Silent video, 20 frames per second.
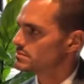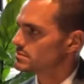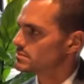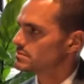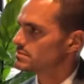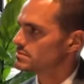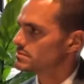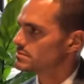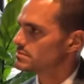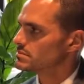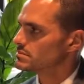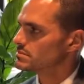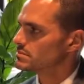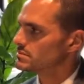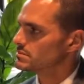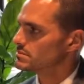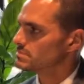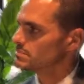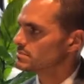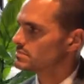
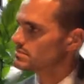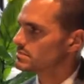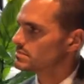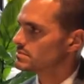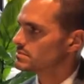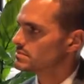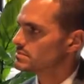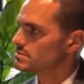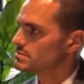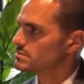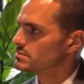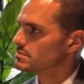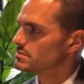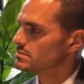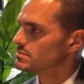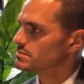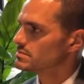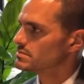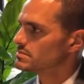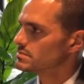
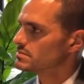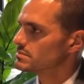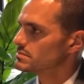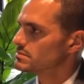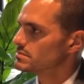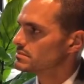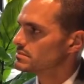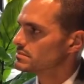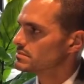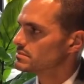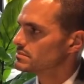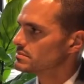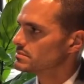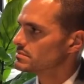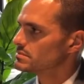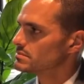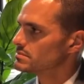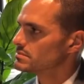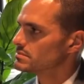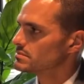
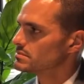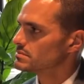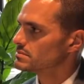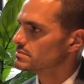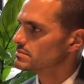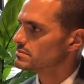No words are spoken by the person on screen.